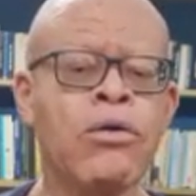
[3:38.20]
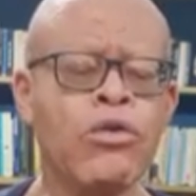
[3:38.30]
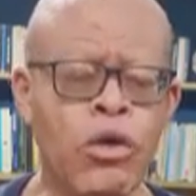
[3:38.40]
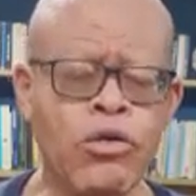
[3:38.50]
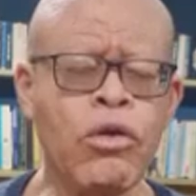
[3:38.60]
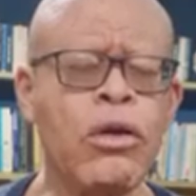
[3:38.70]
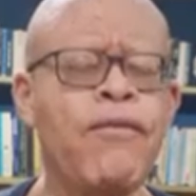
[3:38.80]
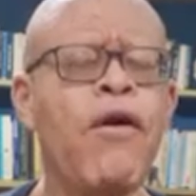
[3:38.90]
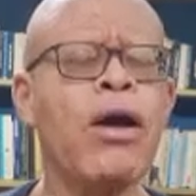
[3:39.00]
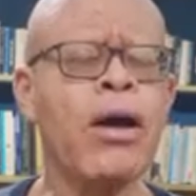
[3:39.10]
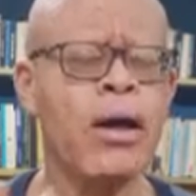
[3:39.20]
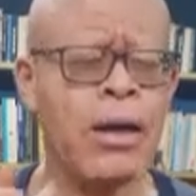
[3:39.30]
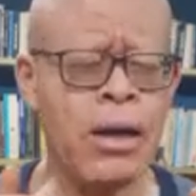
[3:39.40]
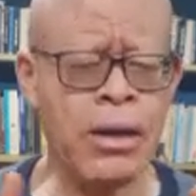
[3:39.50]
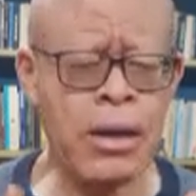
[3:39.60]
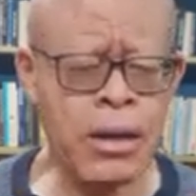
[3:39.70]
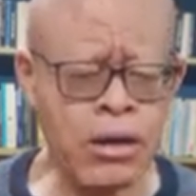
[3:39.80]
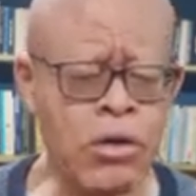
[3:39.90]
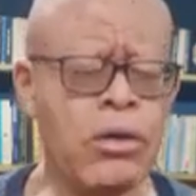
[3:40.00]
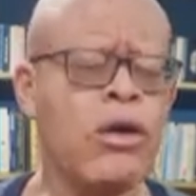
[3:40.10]
not only for
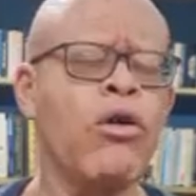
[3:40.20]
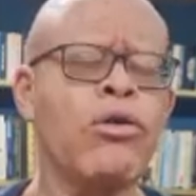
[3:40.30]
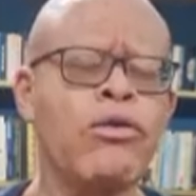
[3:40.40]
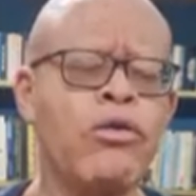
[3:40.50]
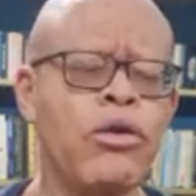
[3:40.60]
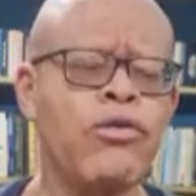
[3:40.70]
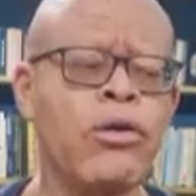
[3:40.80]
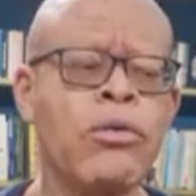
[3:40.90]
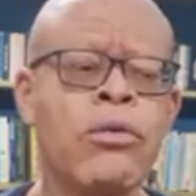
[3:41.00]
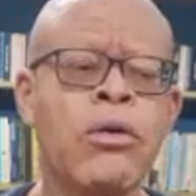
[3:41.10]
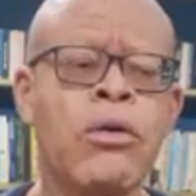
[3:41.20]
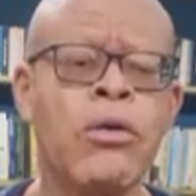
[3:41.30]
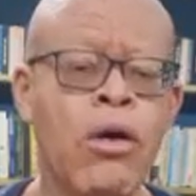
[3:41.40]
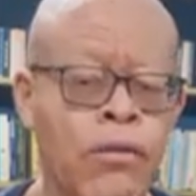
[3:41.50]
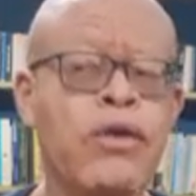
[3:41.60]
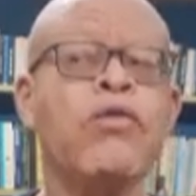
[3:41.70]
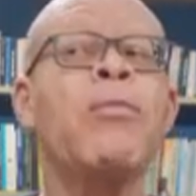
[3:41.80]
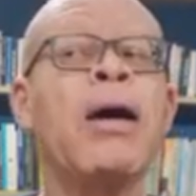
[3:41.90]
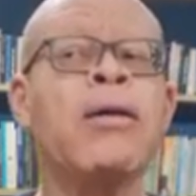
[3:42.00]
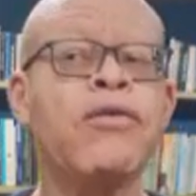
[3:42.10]
the continuation of the
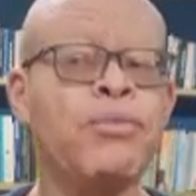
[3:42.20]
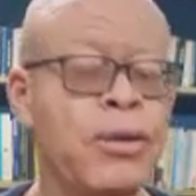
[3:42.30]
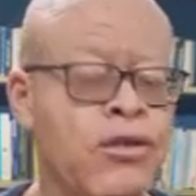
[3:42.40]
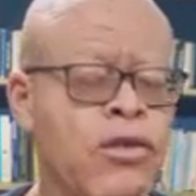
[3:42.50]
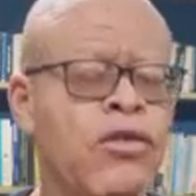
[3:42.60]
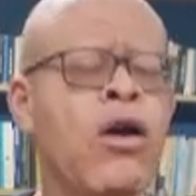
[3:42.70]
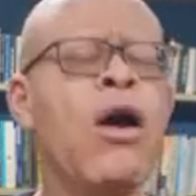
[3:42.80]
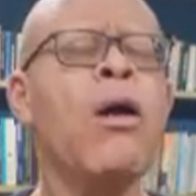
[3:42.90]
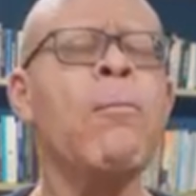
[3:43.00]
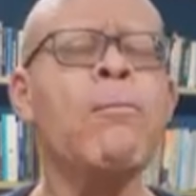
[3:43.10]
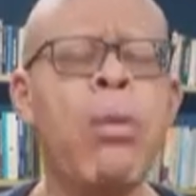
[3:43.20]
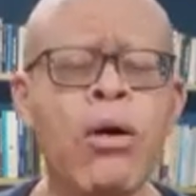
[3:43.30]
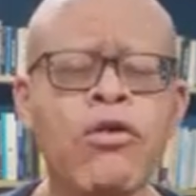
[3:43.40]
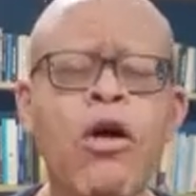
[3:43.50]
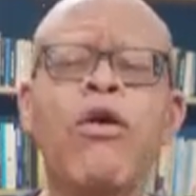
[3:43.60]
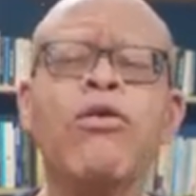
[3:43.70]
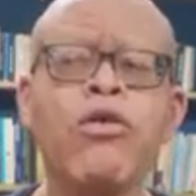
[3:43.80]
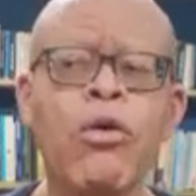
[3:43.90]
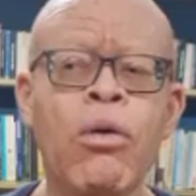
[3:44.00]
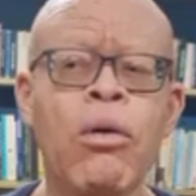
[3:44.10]
human species, but
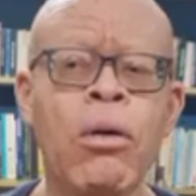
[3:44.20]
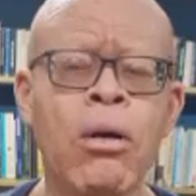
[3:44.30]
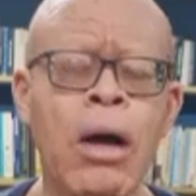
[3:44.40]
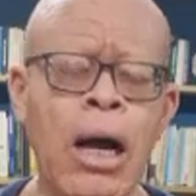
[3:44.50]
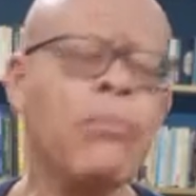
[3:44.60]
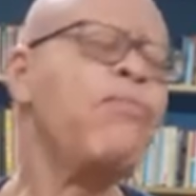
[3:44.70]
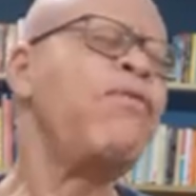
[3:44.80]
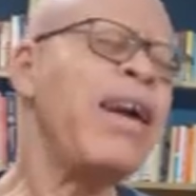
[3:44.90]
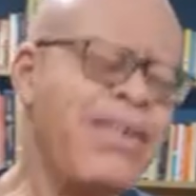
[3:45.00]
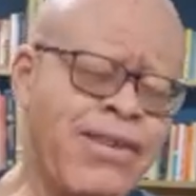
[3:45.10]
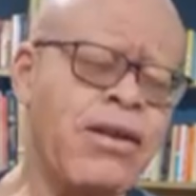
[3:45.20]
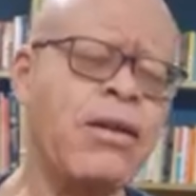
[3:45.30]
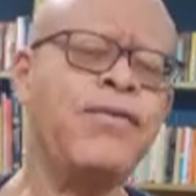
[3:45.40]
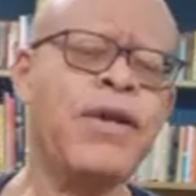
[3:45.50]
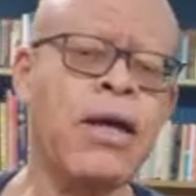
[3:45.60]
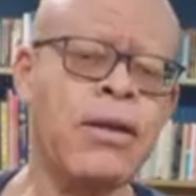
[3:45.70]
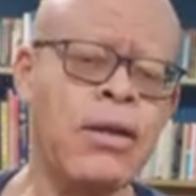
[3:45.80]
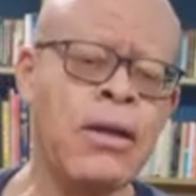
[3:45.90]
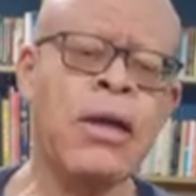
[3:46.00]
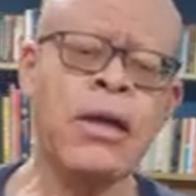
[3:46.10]
also, and very
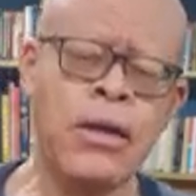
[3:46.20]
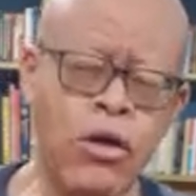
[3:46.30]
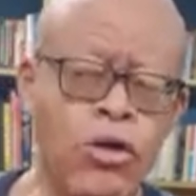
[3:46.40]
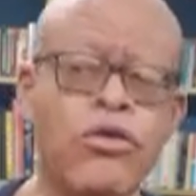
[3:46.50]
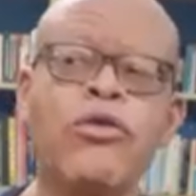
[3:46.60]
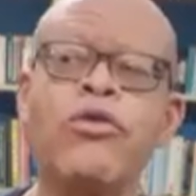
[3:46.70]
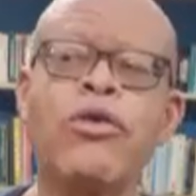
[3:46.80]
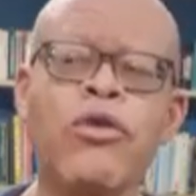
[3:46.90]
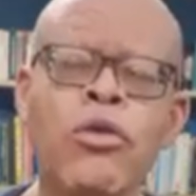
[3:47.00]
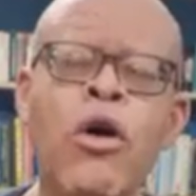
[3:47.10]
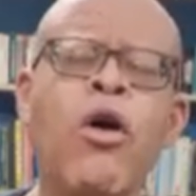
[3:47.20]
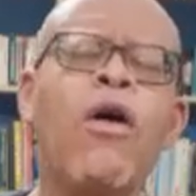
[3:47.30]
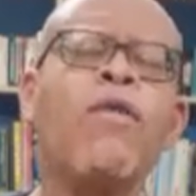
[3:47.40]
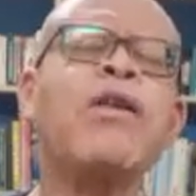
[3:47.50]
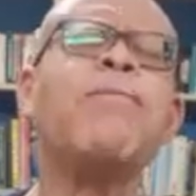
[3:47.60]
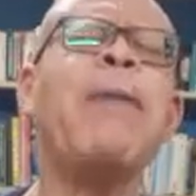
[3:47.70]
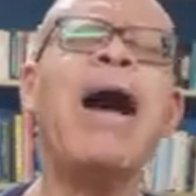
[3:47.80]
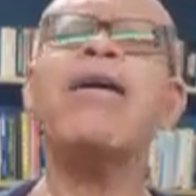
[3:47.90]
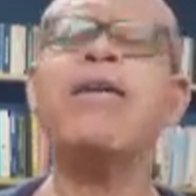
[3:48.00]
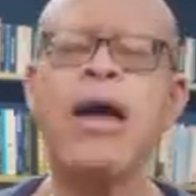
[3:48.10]
significantly, the continuation of the
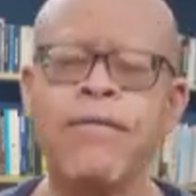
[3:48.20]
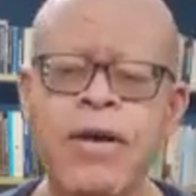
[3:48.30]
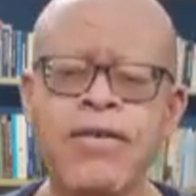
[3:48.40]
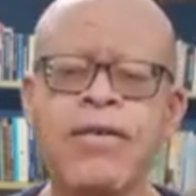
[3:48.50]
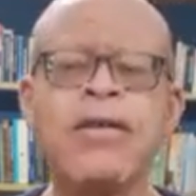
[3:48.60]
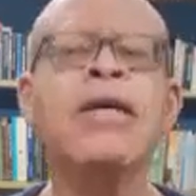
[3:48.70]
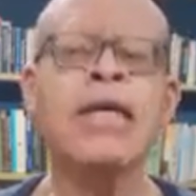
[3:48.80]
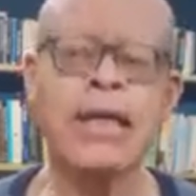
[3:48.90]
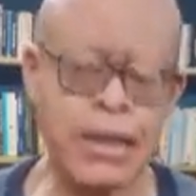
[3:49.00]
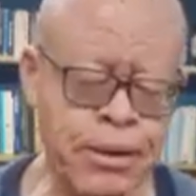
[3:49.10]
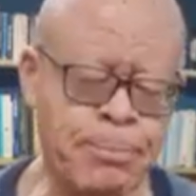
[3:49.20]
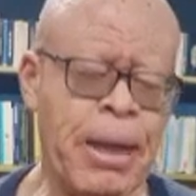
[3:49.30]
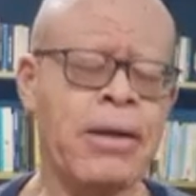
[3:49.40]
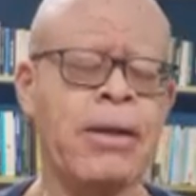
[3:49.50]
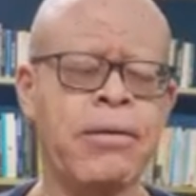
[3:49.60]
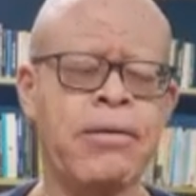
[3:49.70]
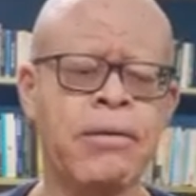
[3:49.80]
biodiversity in the planet.